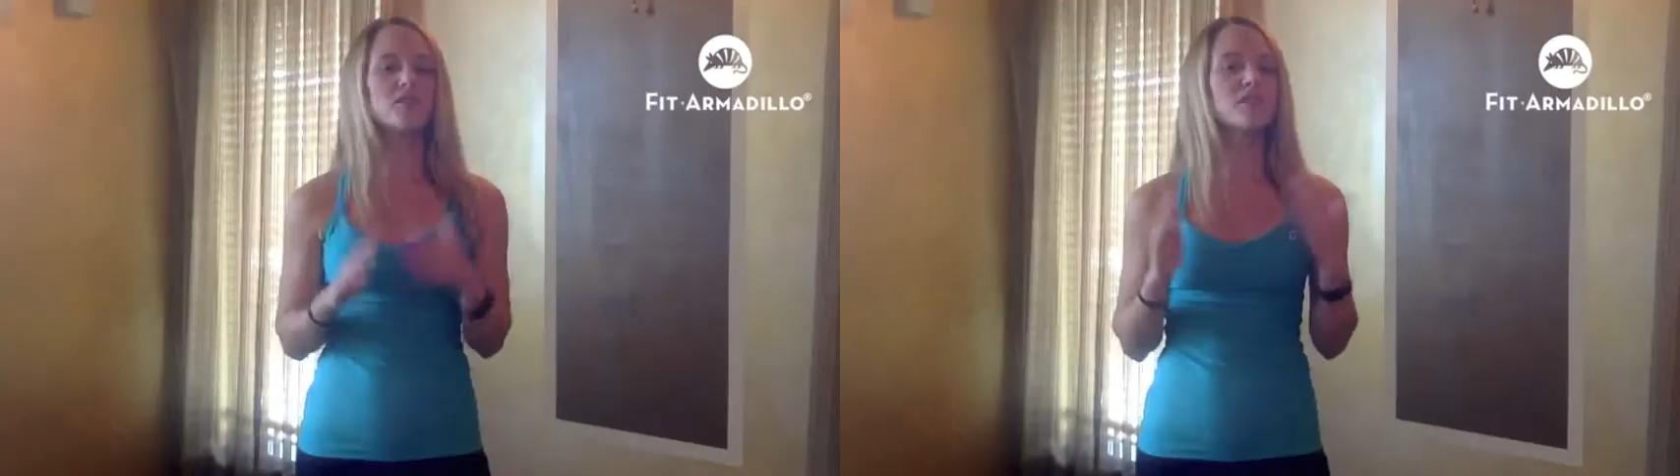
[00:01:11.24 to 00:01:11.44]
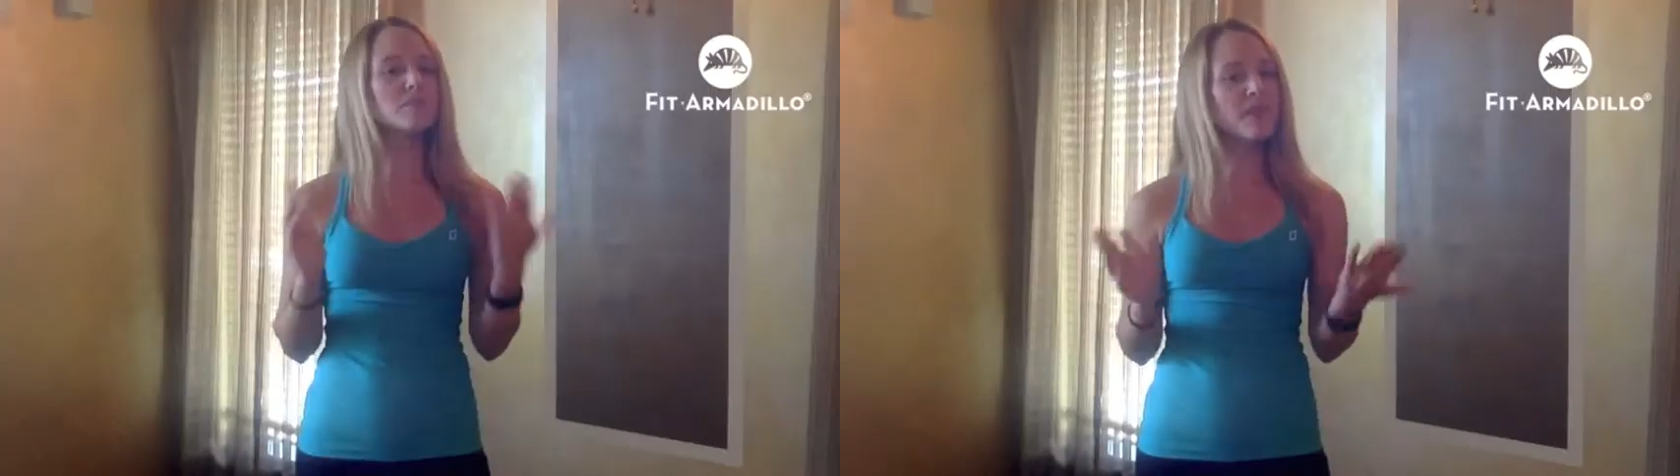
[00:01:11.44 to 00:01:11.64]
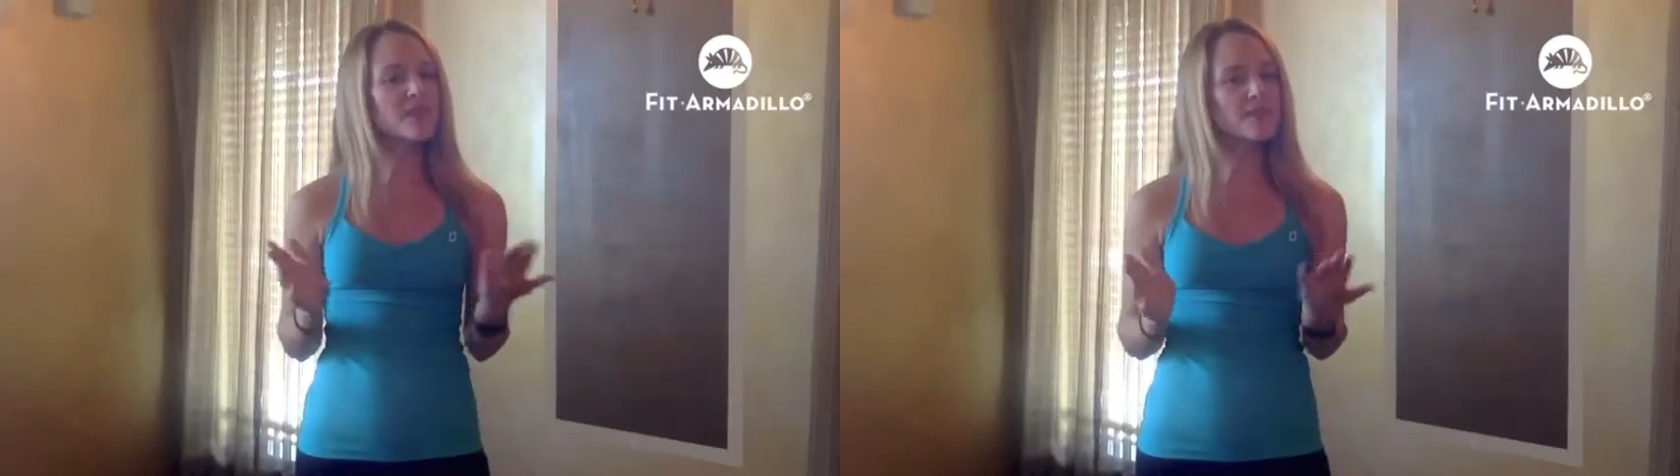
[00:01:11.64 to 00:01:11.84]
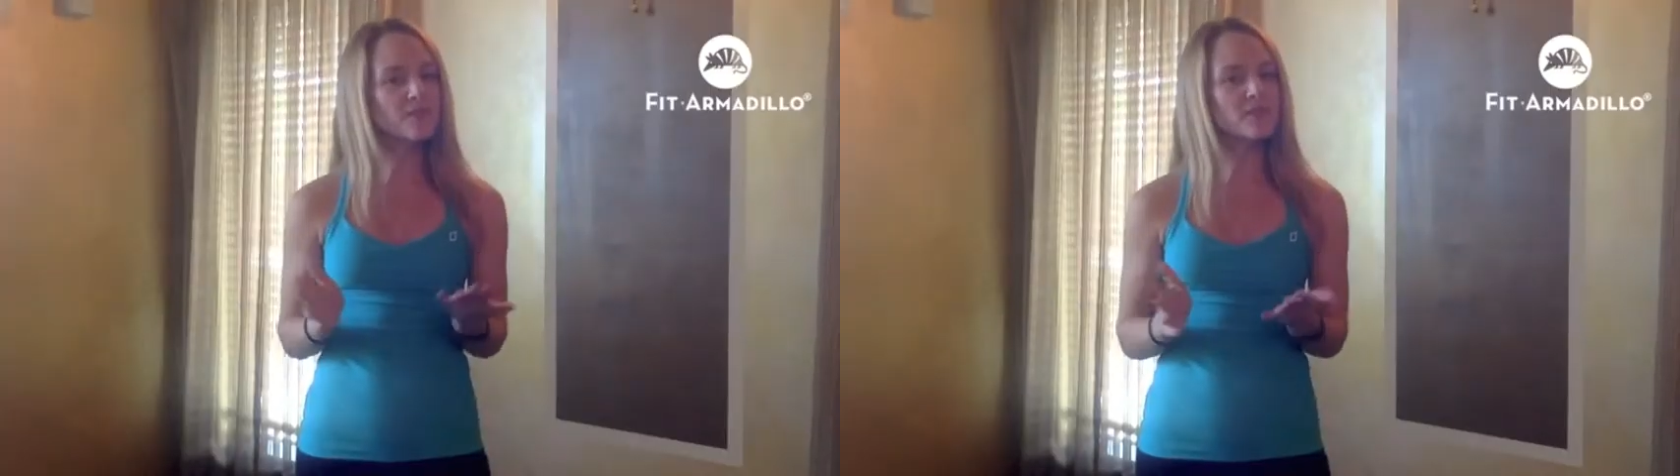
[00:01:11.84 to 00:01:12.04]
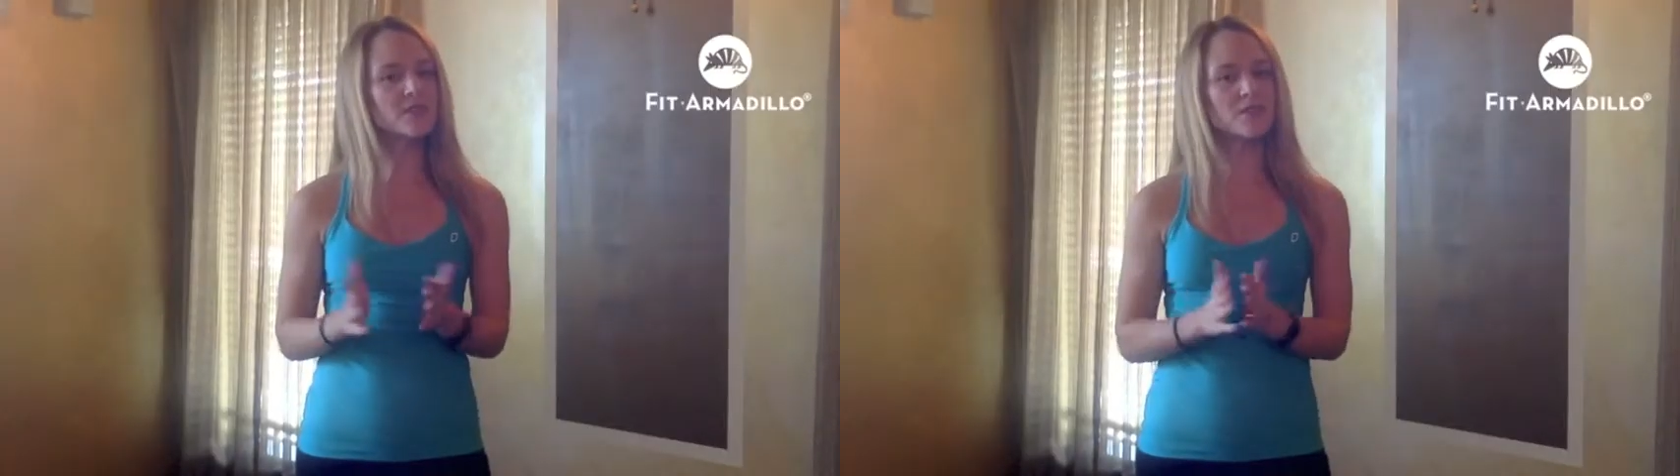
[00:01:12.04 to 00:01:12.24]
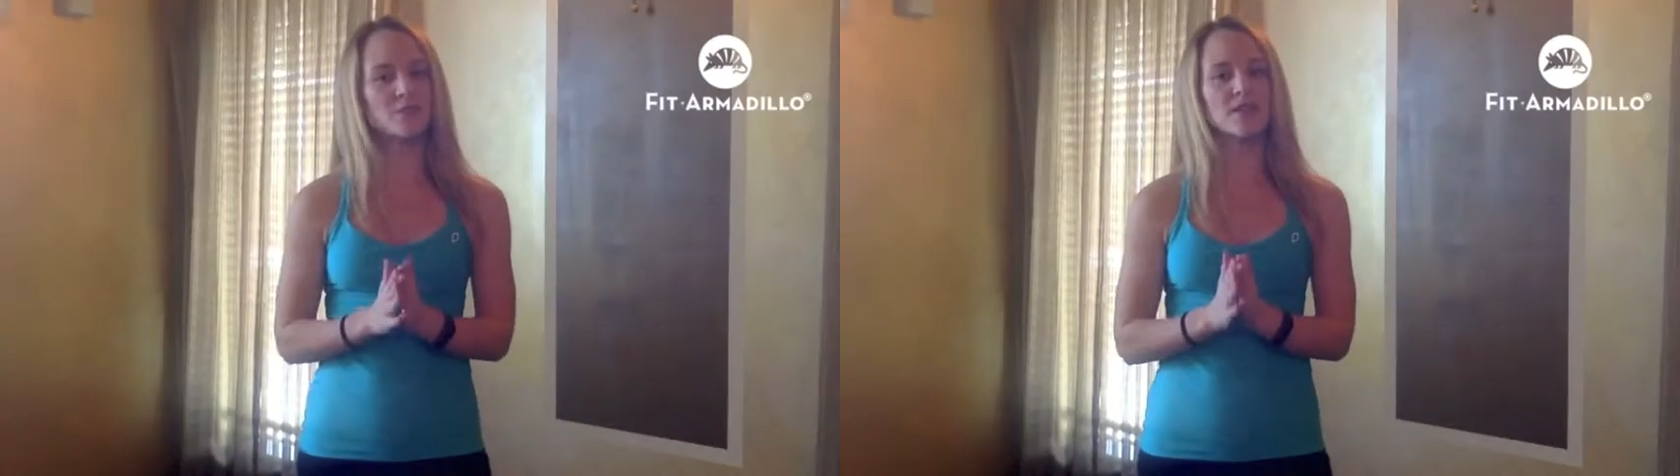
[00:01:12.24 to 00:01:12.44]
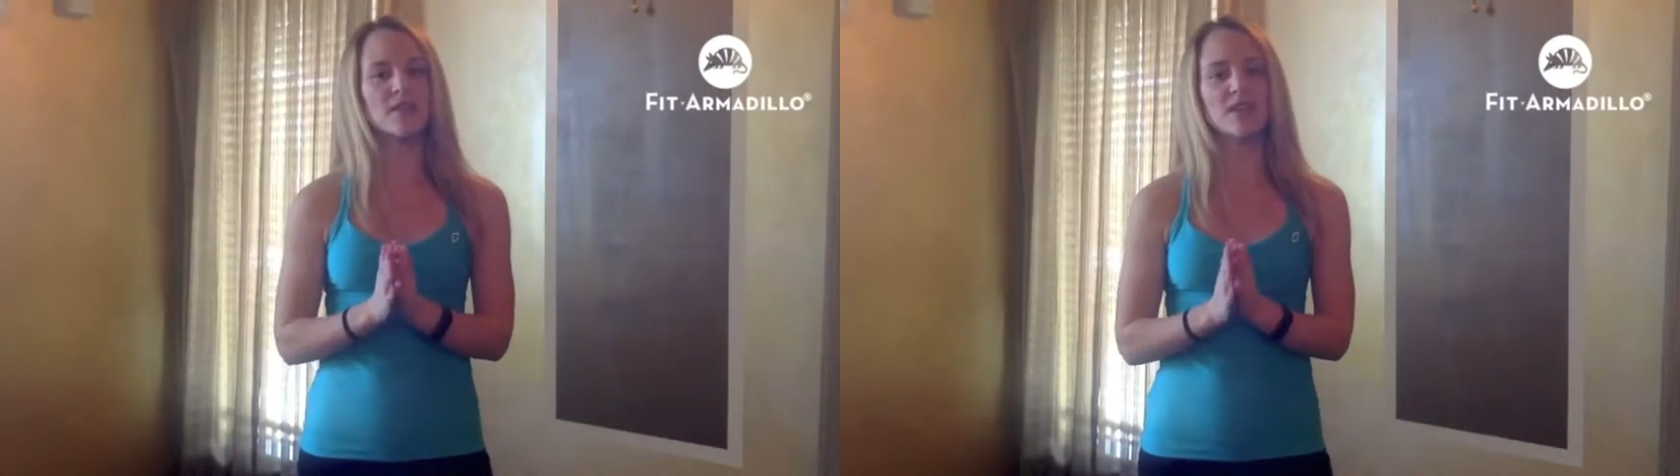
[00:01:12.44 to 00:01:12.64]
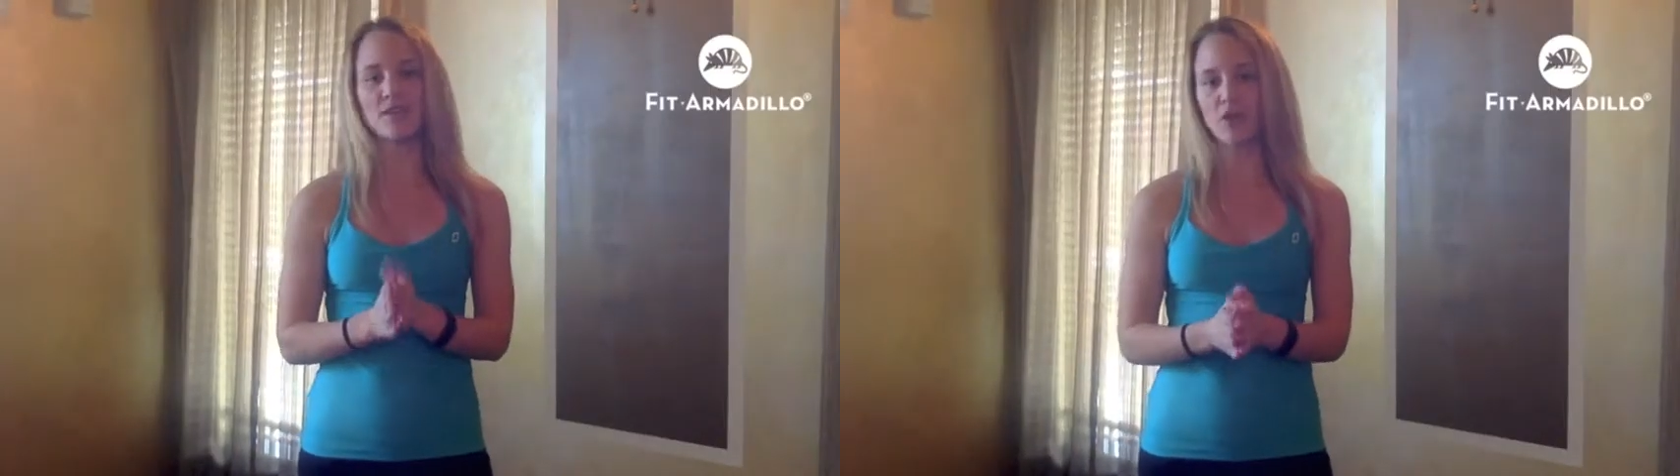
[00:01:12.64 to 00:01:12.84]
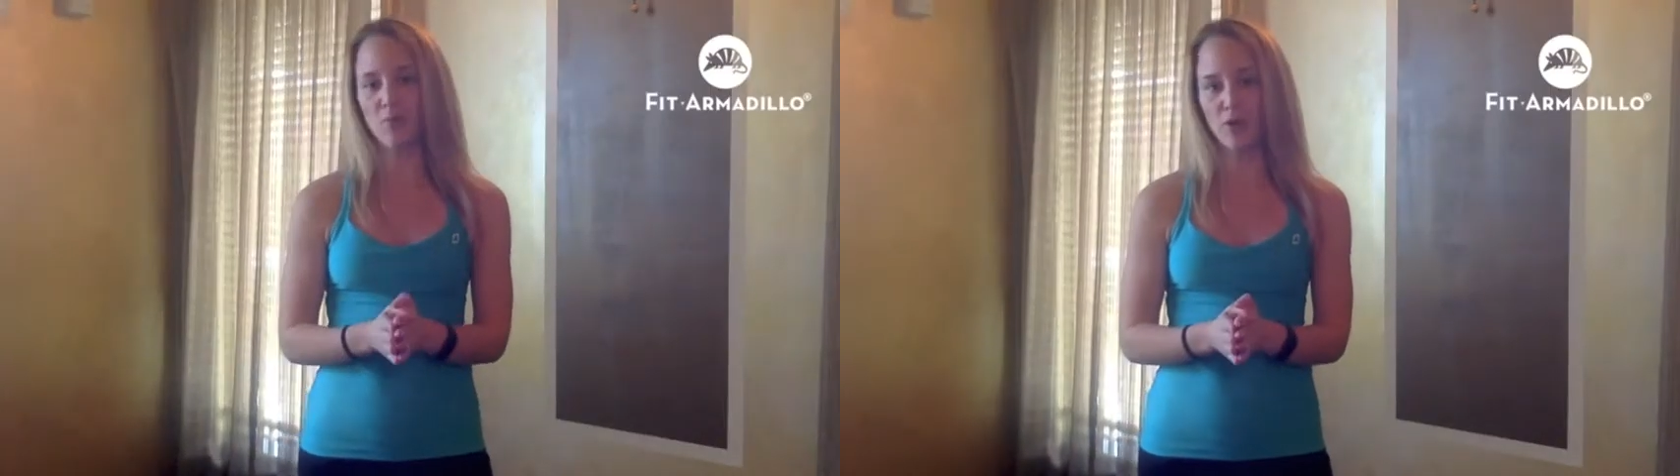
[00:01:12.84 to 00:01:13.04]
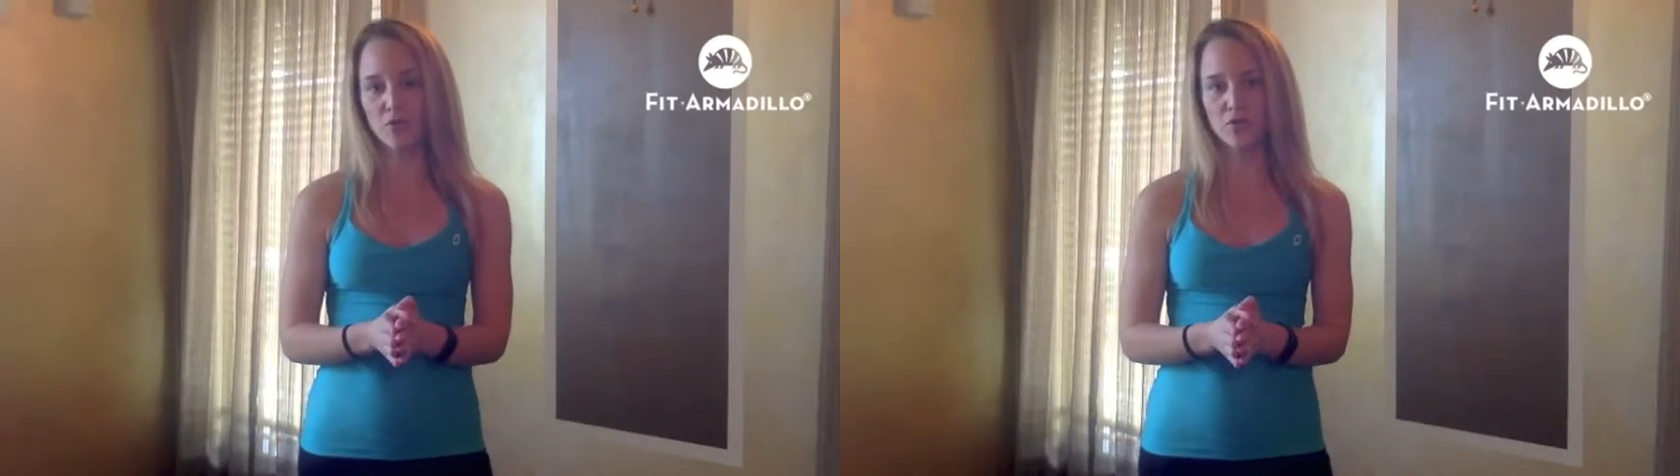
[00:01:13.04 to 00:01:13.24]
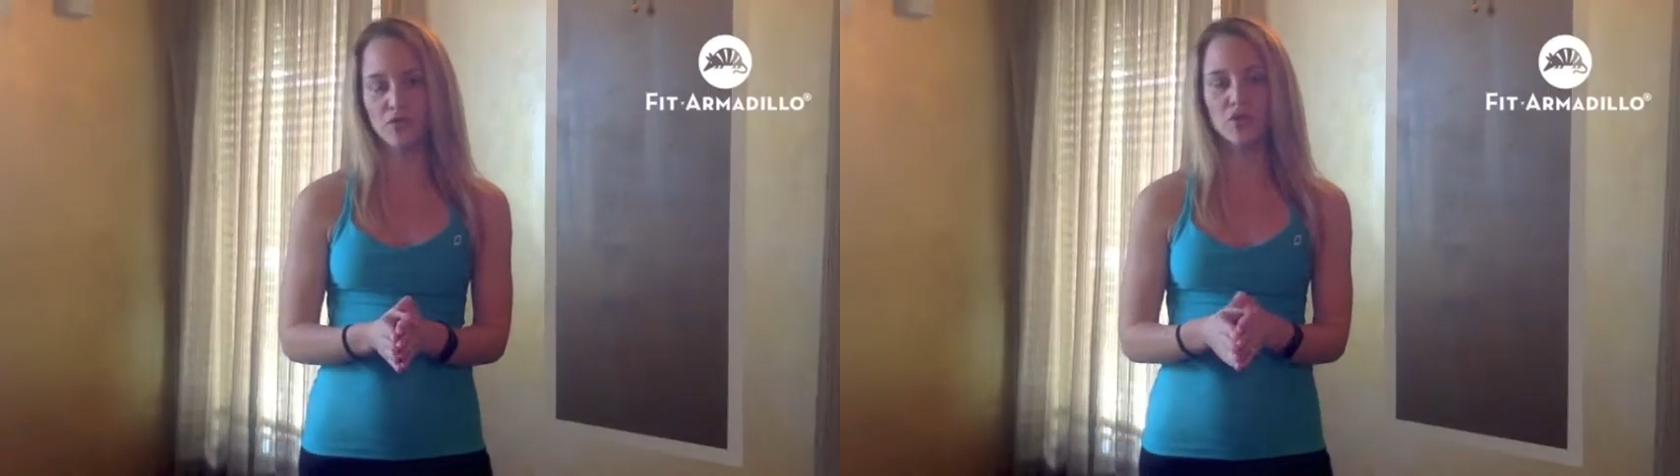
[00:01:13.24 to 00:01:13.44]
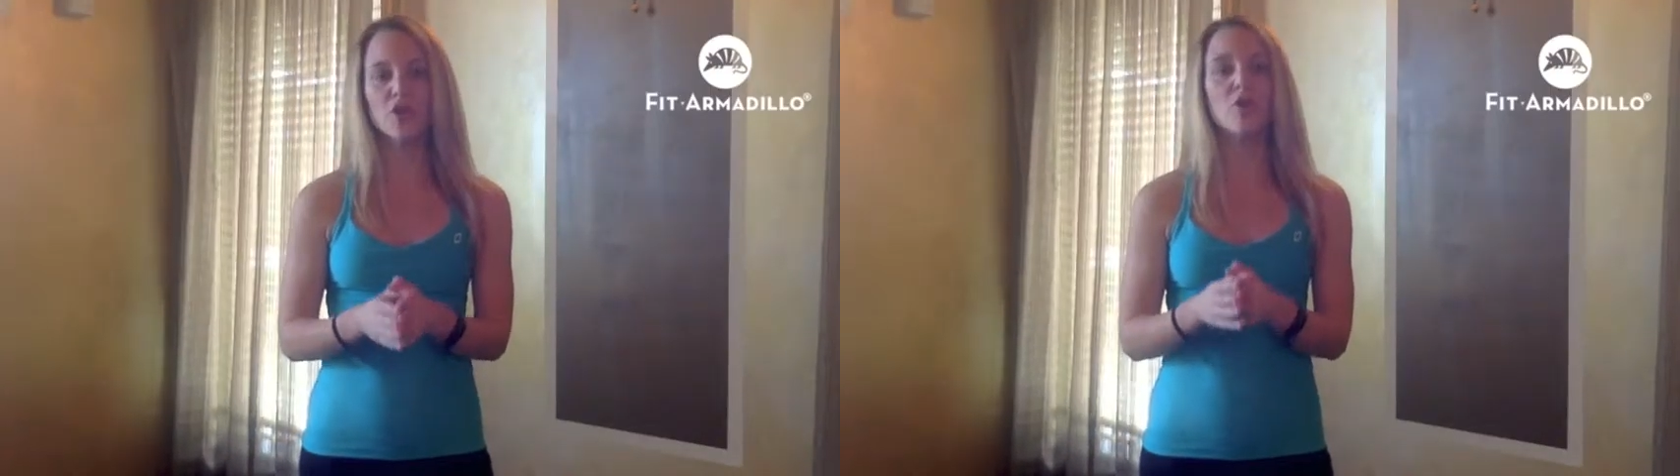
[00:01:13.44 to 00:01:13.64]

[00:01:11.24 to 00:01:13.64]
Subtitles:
So the main difference is really in their approach.